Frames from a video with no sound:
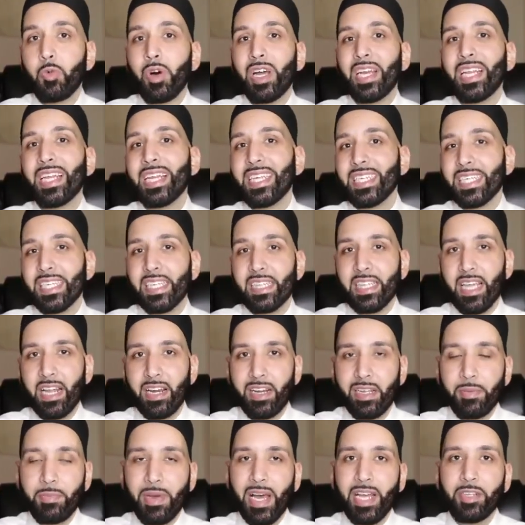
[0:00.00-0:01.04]
What is it
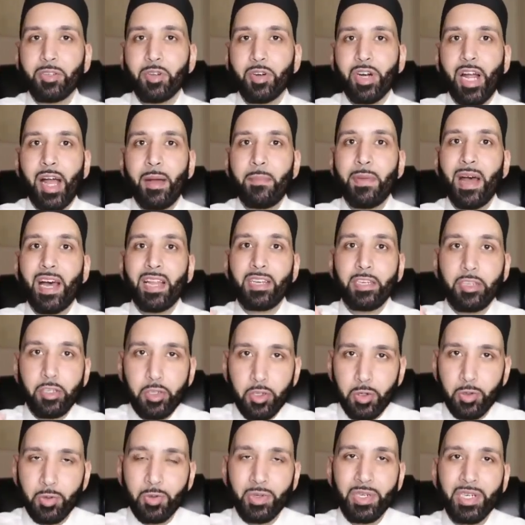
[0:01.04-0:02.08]
that Ibadul Rahman
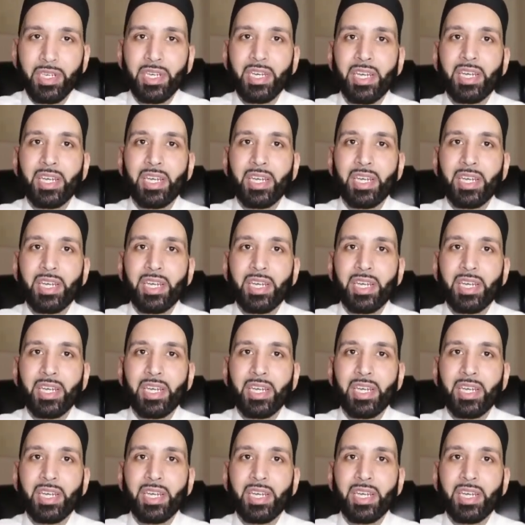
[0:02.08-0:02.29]
do?